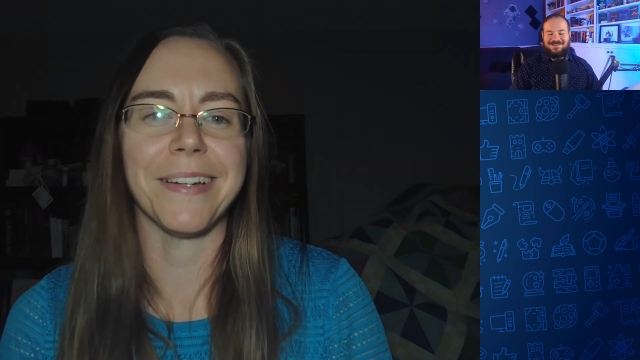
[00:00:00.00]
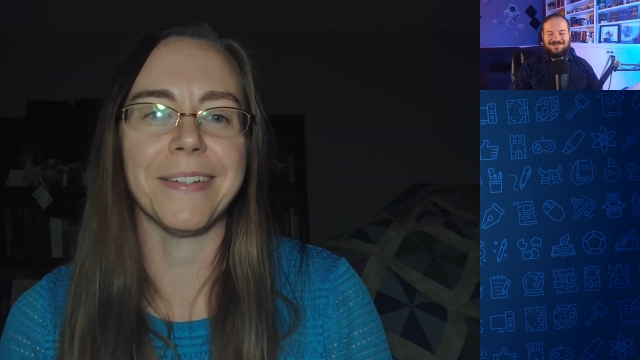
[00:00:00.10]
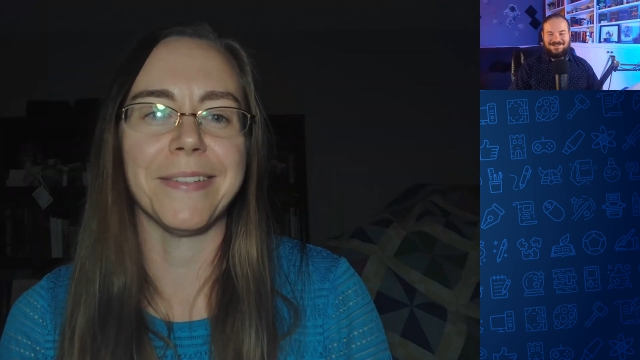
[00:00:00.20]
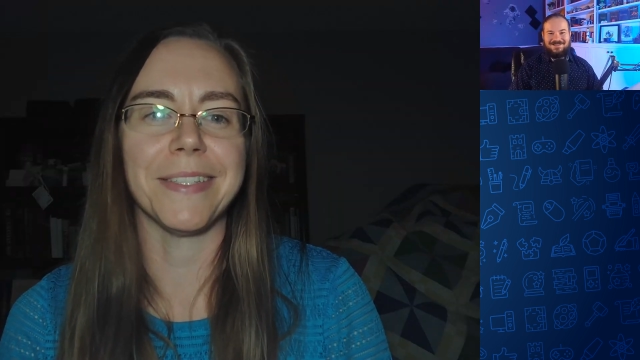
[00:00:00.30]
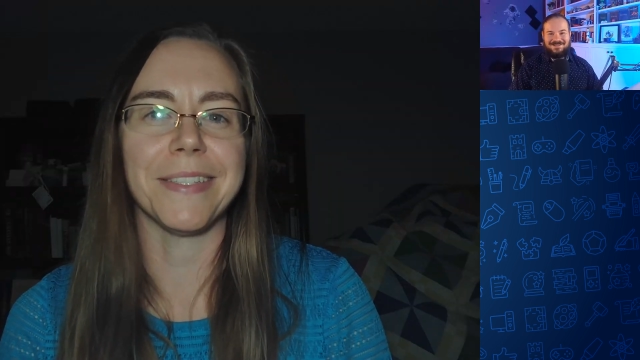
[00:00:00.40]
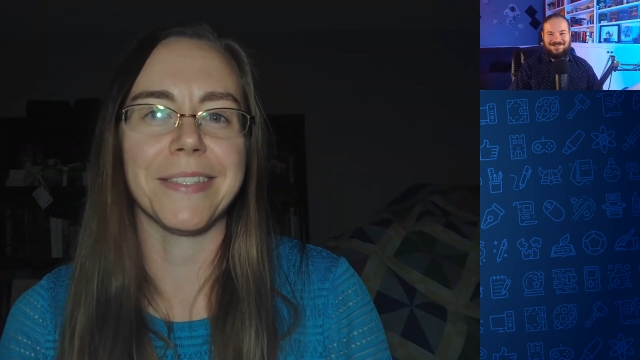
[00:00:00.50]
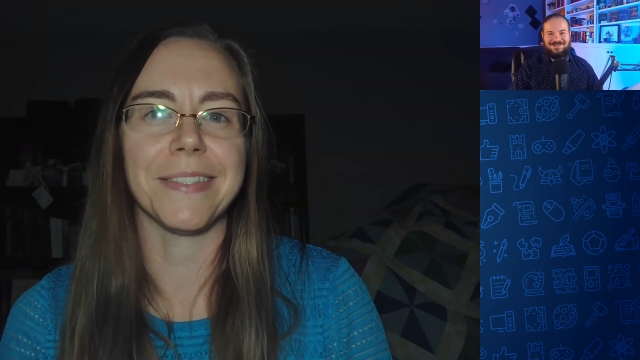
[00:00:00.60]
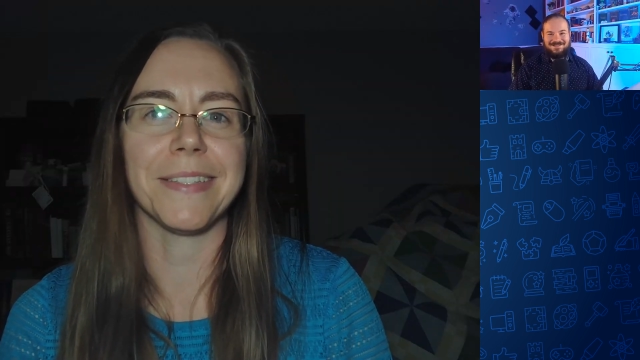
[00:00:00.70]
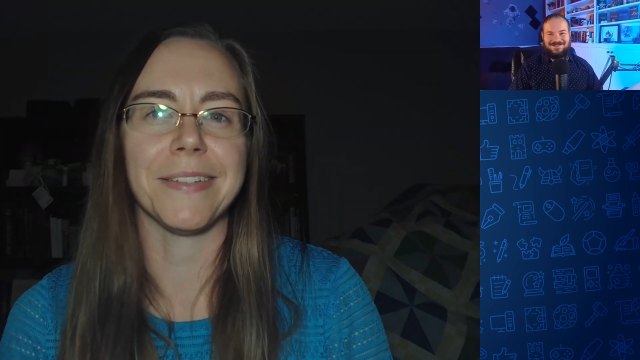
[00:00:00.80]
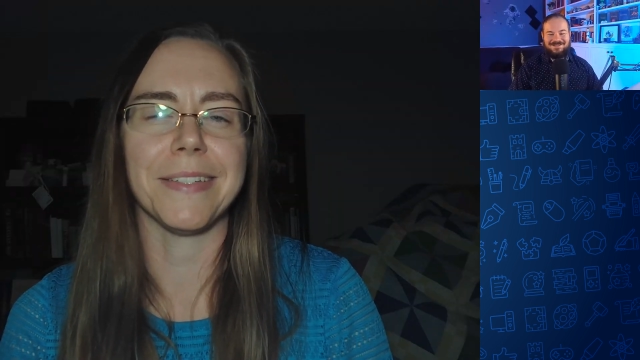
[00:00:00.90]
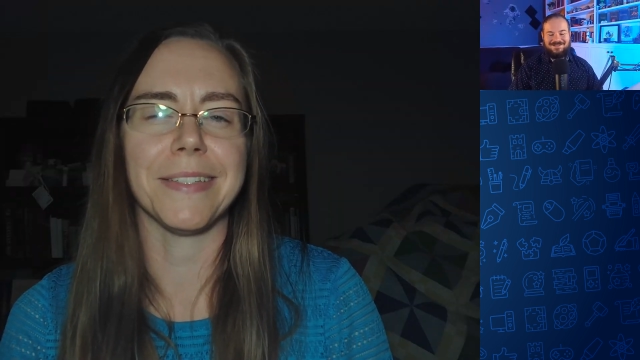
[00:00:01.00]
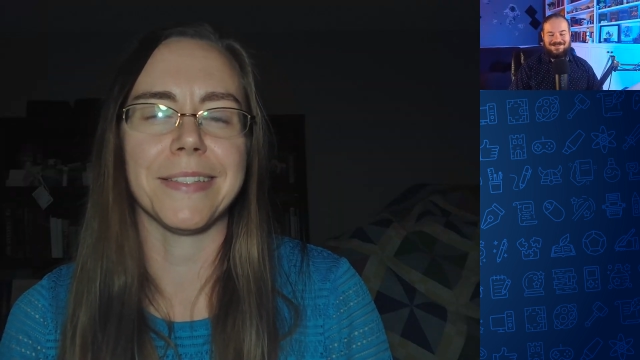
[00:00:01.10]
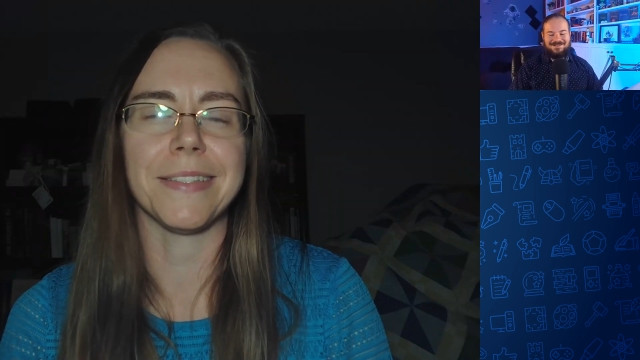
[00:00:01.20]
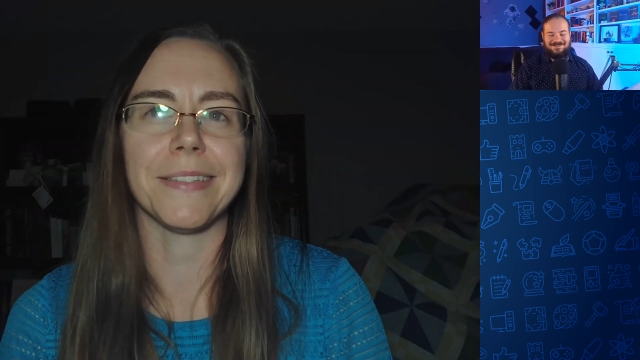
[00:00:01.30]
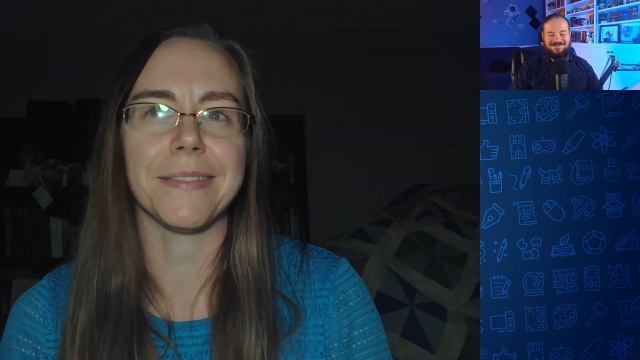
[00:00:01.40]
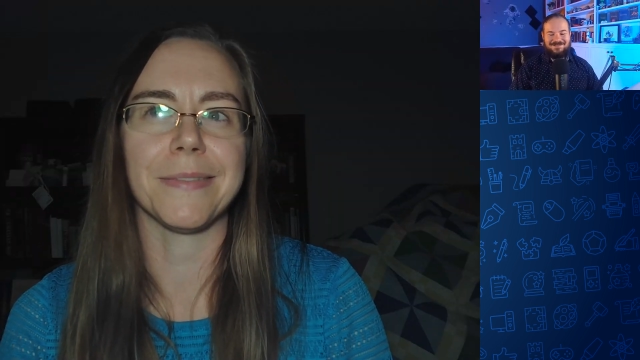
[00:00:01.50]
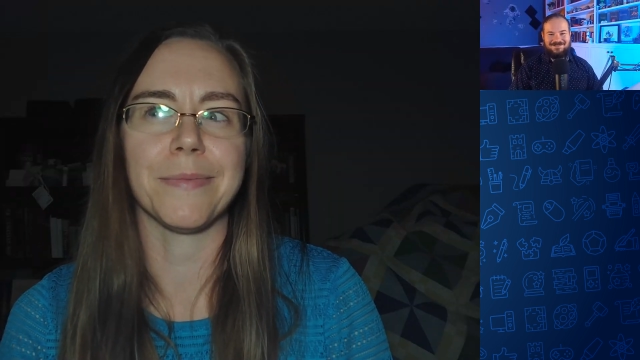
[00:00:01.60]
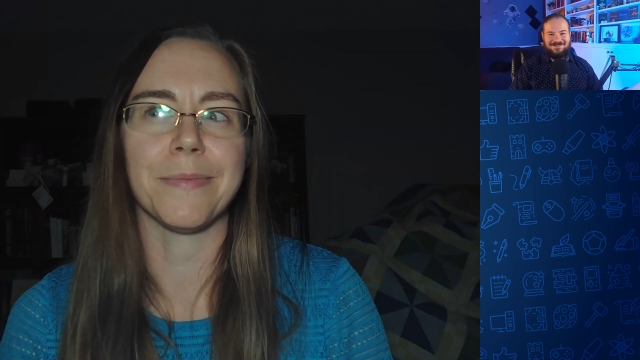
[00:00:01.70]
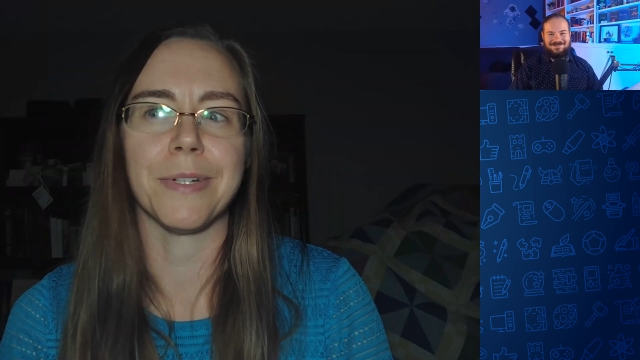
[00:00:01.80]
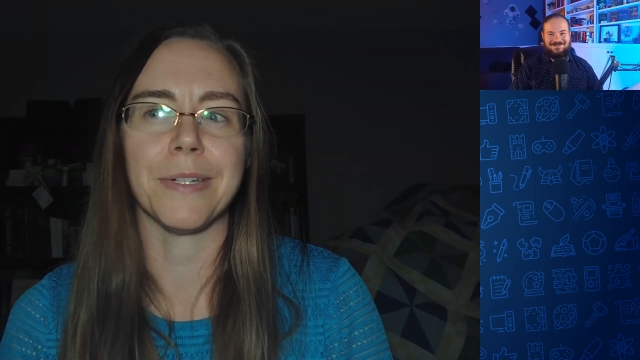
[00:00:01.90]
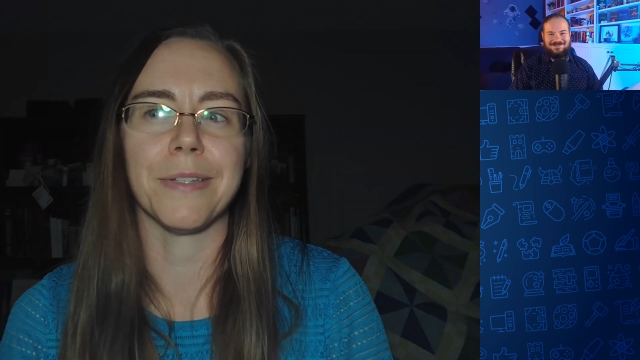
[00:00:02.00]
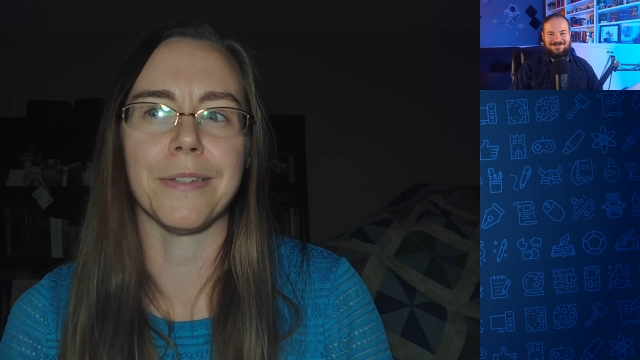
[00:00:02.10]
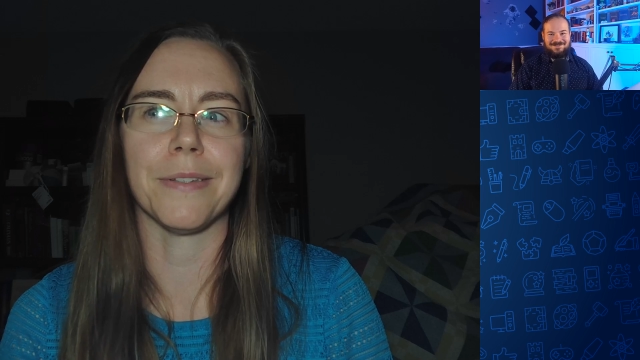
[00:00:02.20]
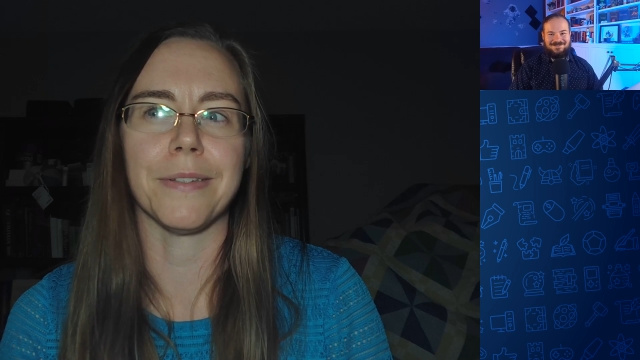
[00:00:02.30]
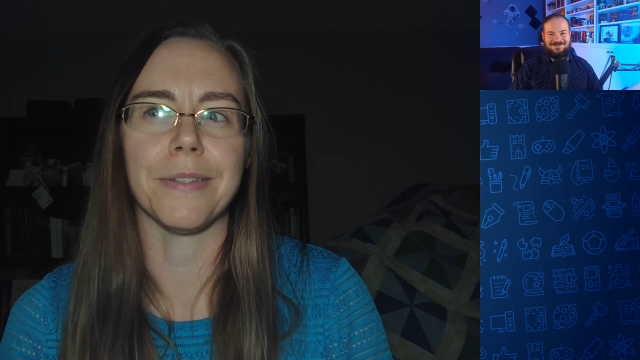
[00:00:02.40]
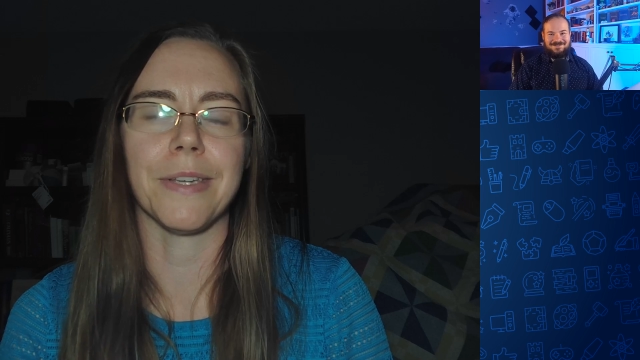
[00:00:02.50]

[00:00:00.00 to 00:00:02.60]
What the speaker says: I was one of the